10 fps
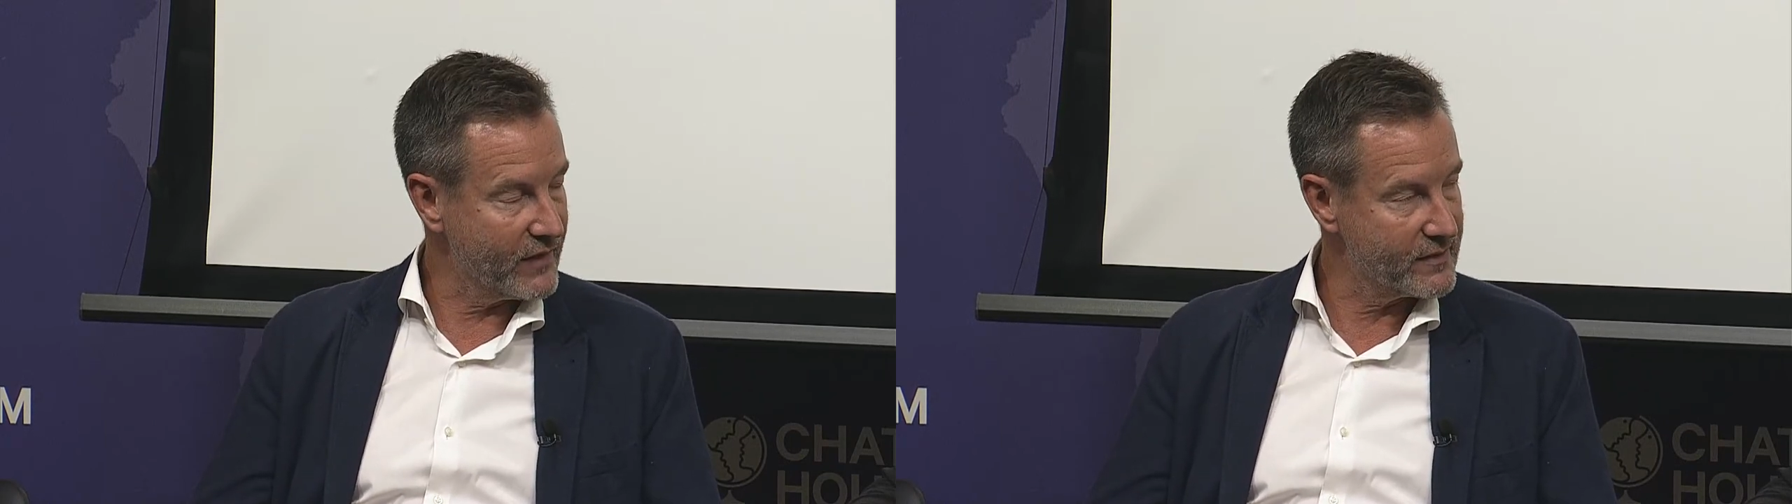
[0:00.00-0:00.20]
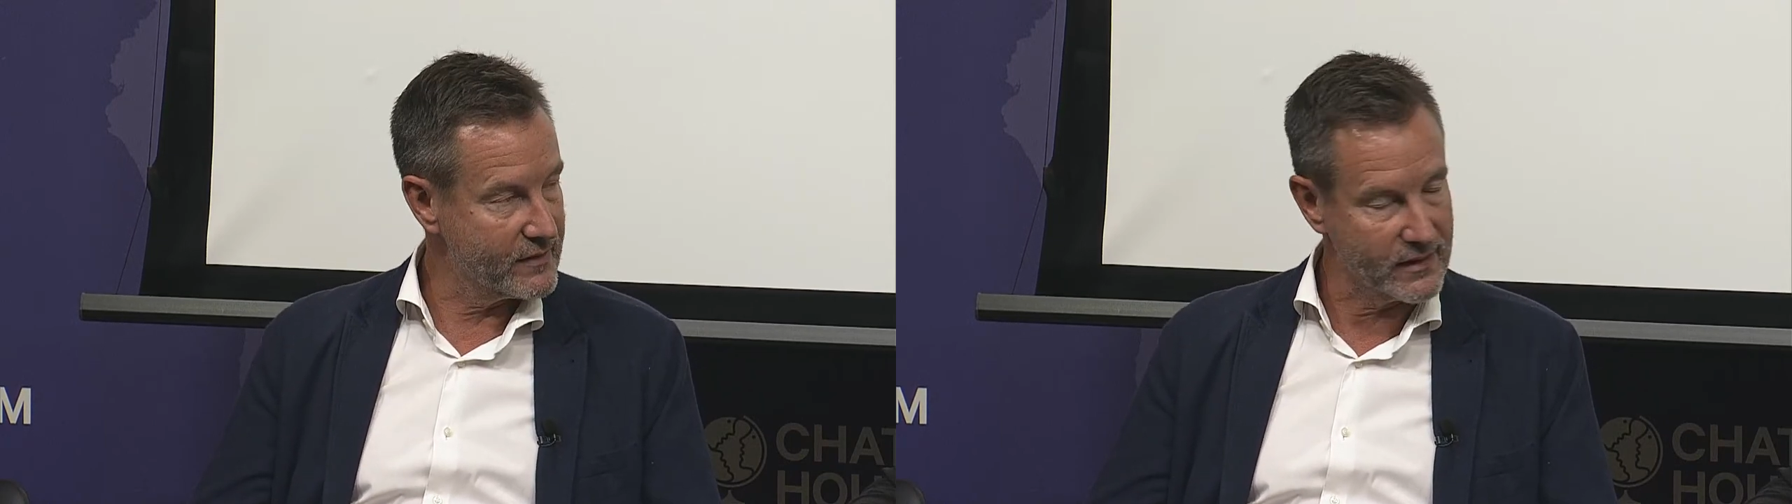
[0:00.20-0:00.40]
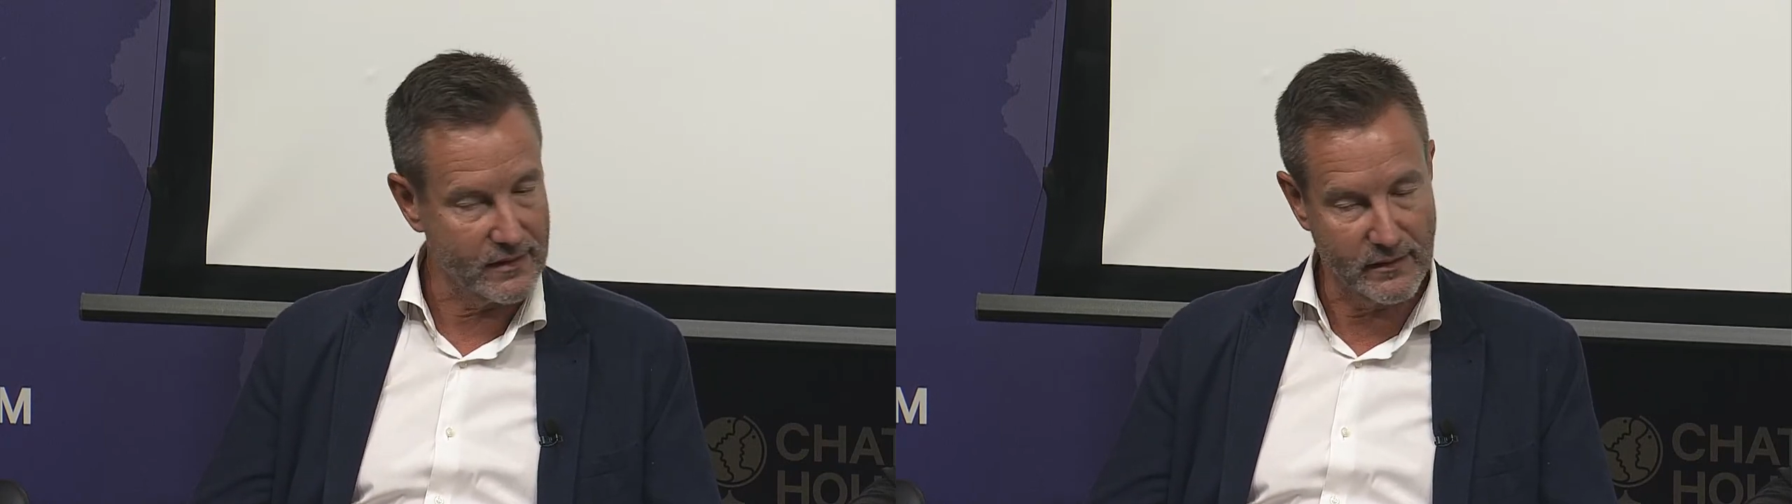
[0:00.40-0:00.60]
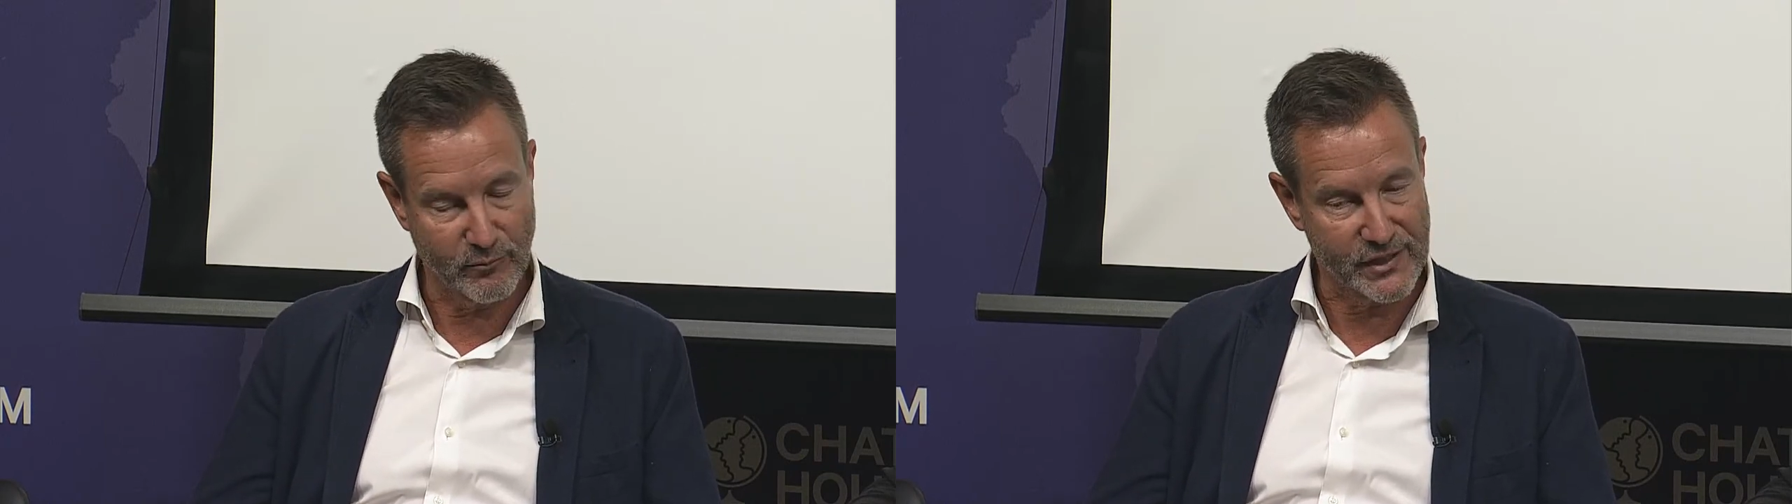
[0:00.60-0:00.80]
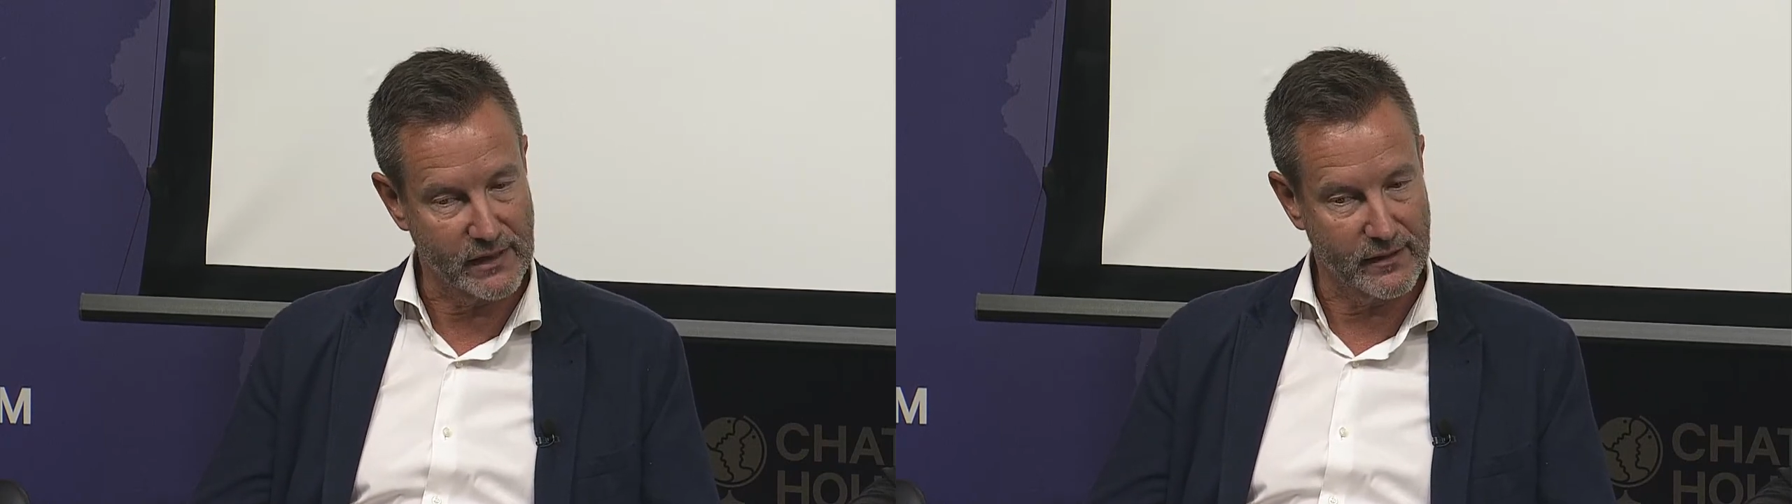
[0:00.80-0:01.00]
investors in
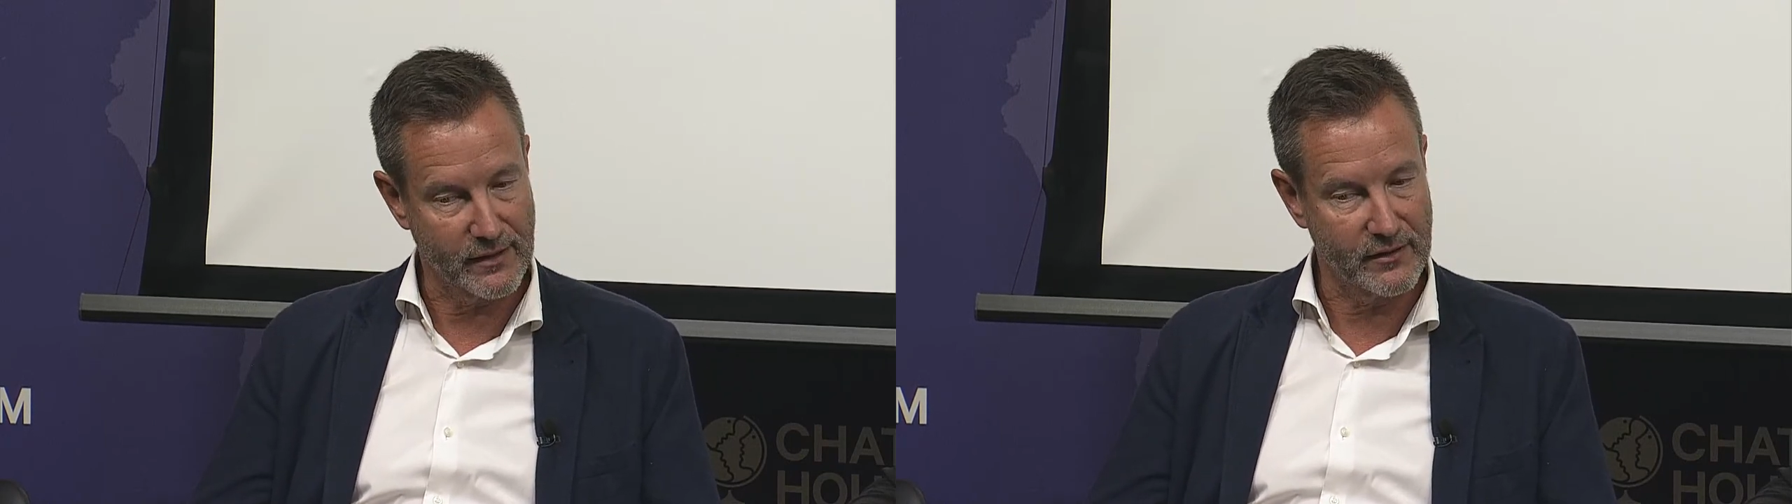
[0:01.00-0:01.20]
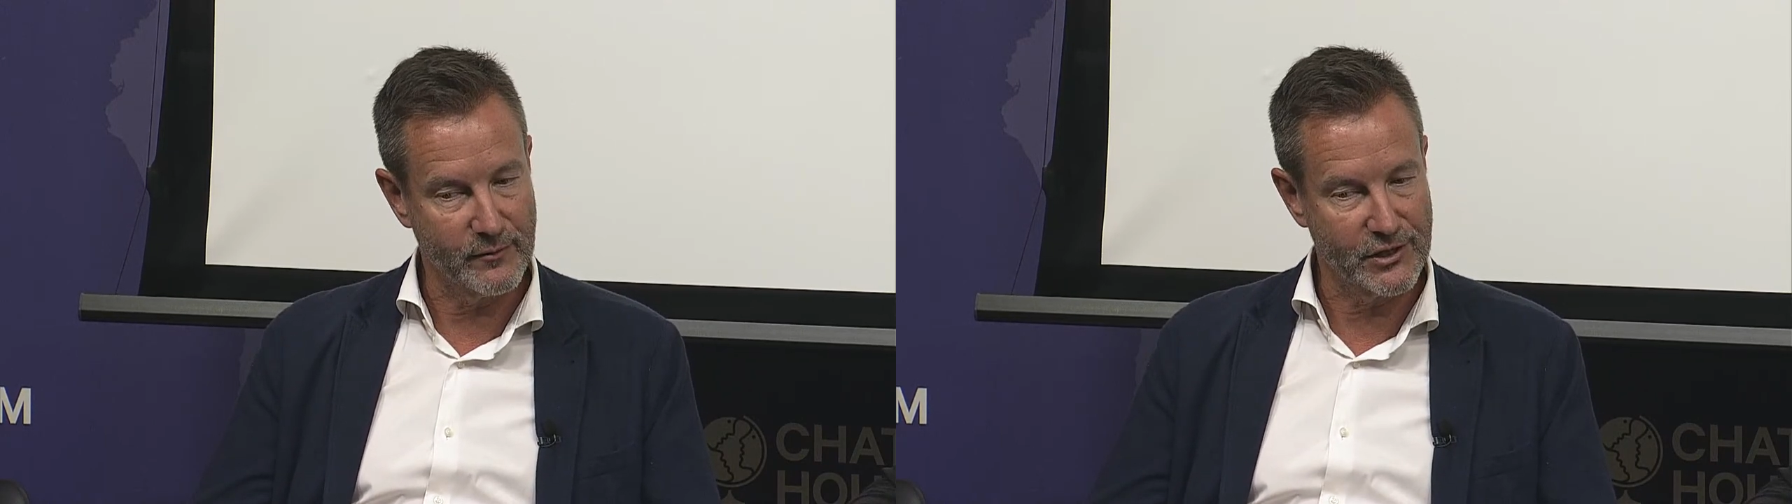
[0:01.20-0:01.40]
Brazil and other